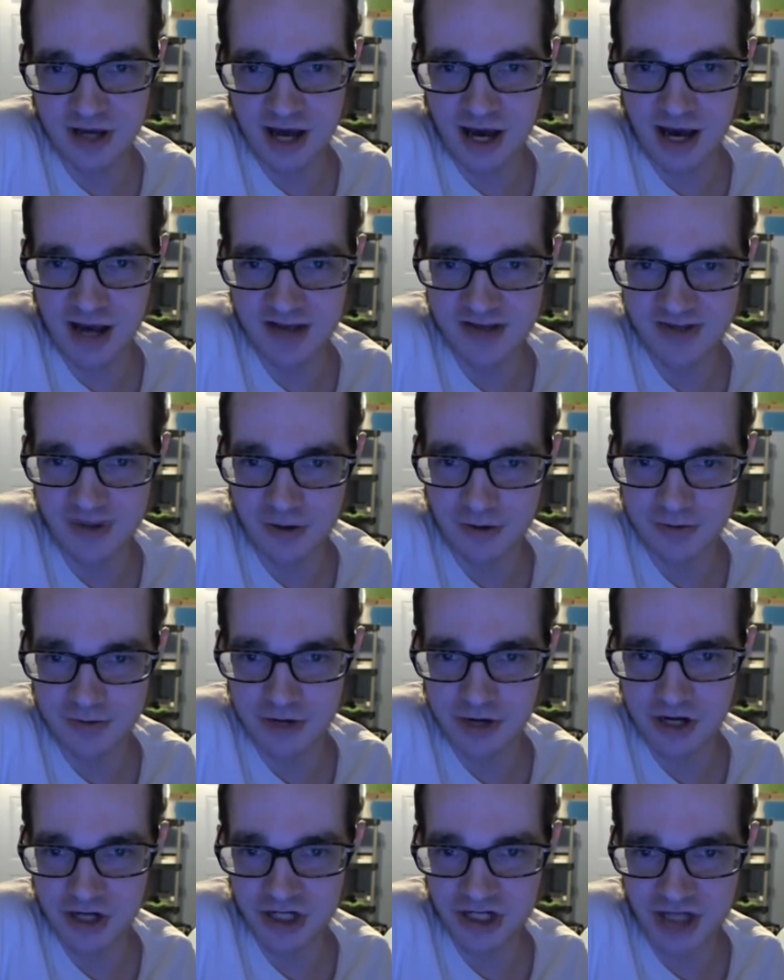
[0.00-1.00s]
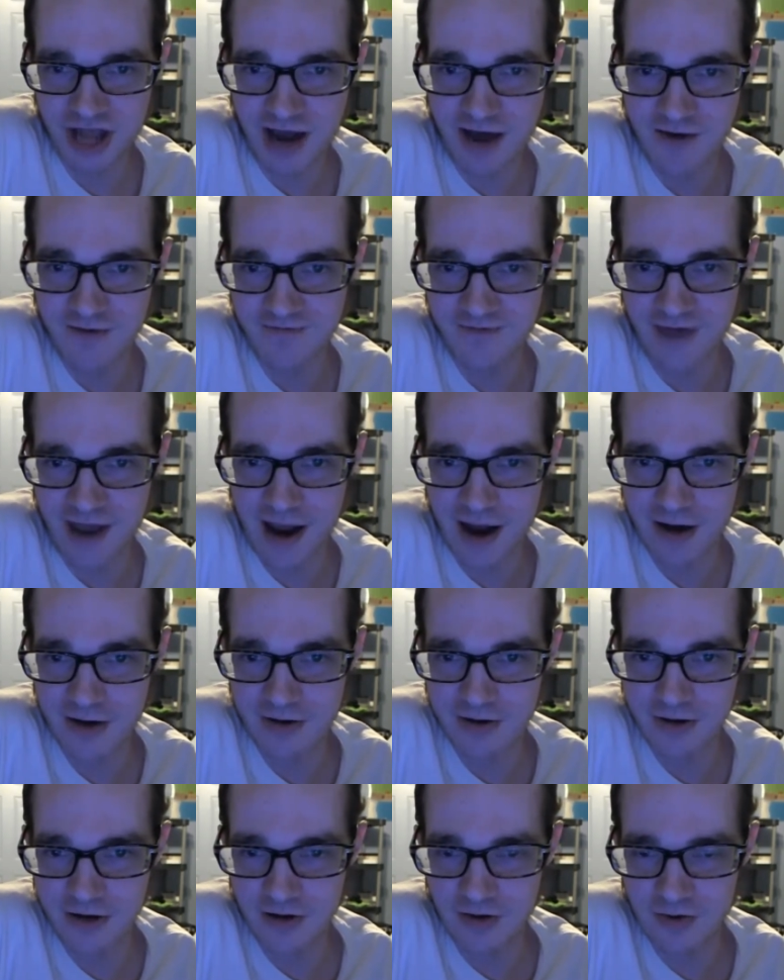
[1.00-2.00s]
The guys over at Shout
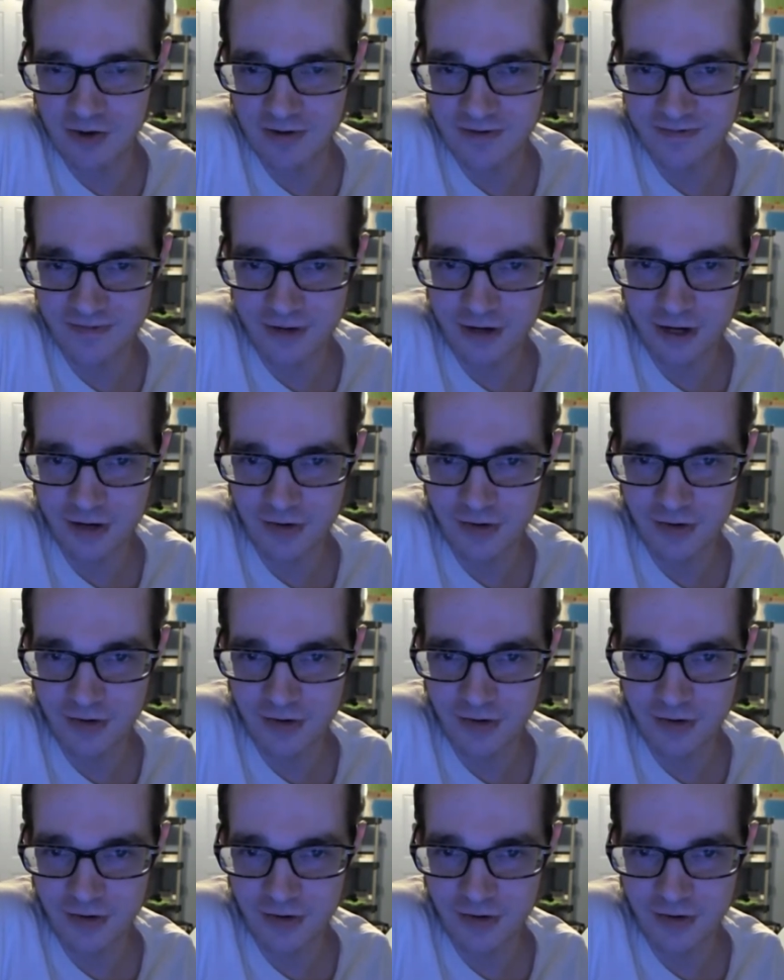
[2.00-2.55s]
Factory were